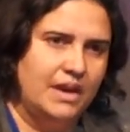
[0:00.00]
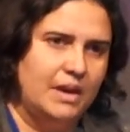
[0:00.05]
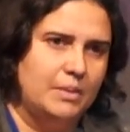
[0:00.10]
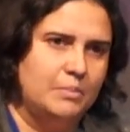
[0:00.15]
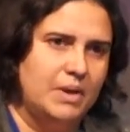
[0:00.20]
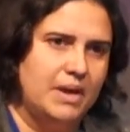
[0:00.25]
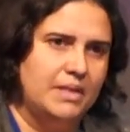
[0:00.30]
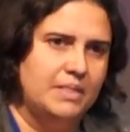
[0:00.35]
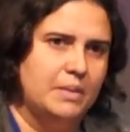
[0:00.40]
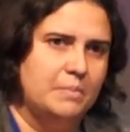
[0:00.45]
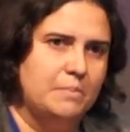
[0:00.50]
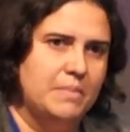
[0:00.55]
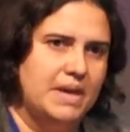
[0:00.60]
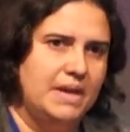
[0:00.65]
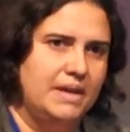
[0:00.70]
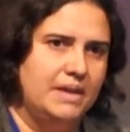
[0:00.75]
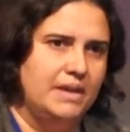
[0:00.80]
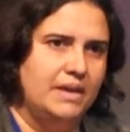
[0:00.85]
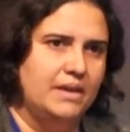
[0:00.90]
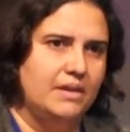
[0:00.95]
And the
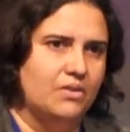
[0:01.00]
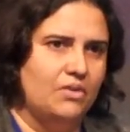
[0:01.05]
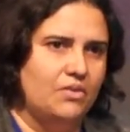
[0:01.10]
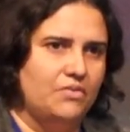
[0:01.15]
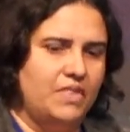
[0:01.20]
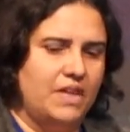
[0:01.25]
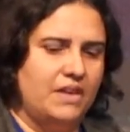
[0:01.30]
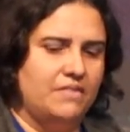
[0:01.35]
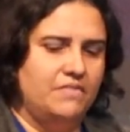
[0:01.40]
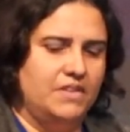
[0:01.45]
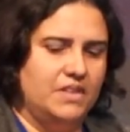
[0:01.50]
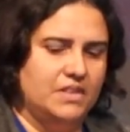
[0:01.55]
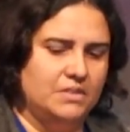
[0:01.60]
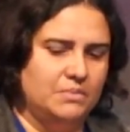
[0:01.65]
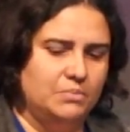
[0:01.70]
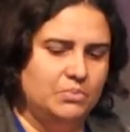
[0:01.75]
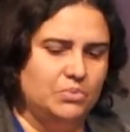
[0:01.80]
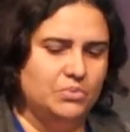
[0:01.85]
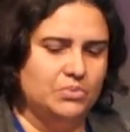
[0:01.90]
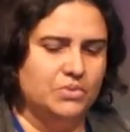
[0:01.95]
meaning of that
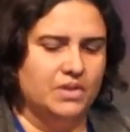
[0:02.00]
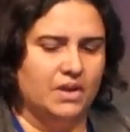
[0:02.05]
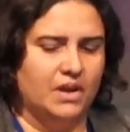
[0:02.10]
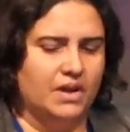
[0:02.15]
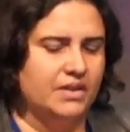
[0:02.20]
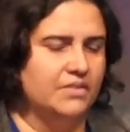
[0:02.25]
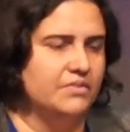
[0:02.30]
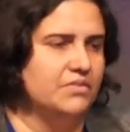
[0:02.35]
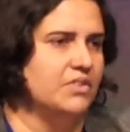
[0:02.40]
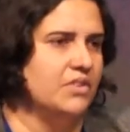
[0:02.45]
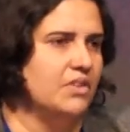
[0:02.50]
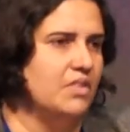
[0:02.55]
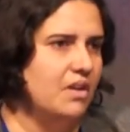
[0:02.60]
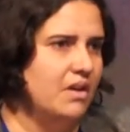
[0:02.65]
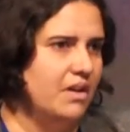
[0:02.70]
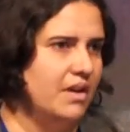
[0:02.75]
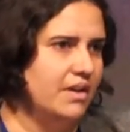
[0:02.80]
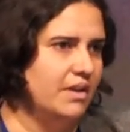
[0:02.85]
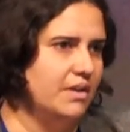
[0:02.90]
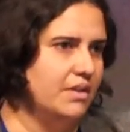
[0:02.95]
visible sign of
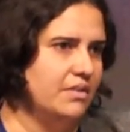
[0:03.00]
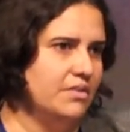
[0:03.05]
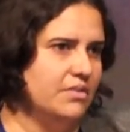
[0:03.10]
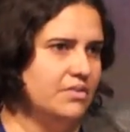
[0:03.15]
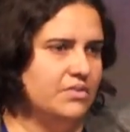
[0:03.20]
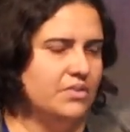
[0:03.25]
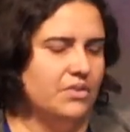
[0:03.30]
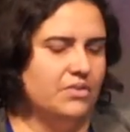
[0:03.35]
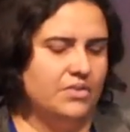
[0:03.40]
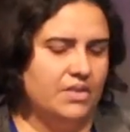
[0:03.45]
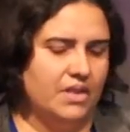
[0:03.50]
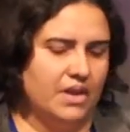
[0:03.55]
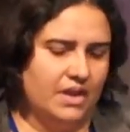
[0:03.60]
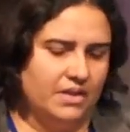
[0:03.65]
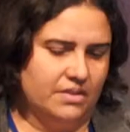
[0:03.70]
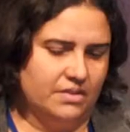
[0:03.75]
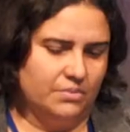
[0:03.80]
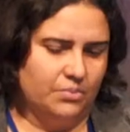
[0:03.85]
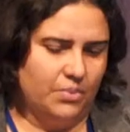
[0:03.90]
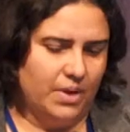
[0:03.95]
decline and
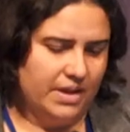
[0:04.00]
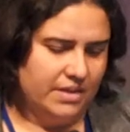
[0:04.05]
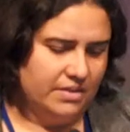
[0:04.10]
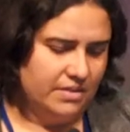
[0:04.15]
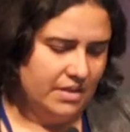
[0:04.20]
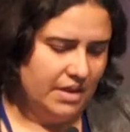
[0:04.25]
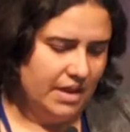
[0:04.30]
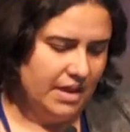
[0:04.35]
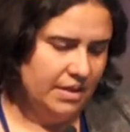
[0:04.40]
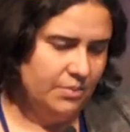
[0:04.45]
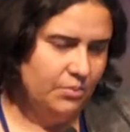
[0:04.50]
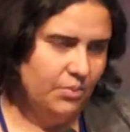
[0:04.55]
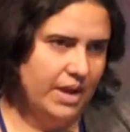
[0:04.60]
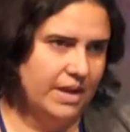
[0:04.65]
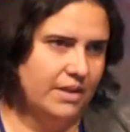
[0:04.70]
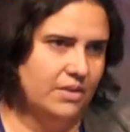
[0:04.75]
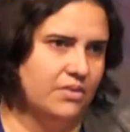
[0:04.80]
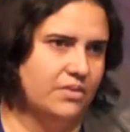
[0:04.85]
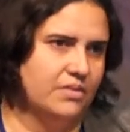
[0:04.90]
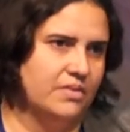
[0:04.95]
associated
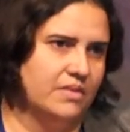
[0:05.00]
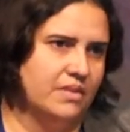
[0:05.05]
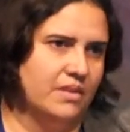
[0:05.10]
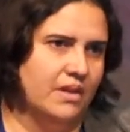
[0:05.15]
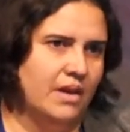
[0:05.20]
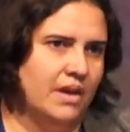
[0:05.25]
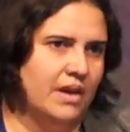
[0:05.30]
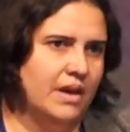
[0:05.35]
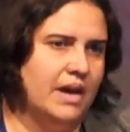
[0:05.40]
weight loss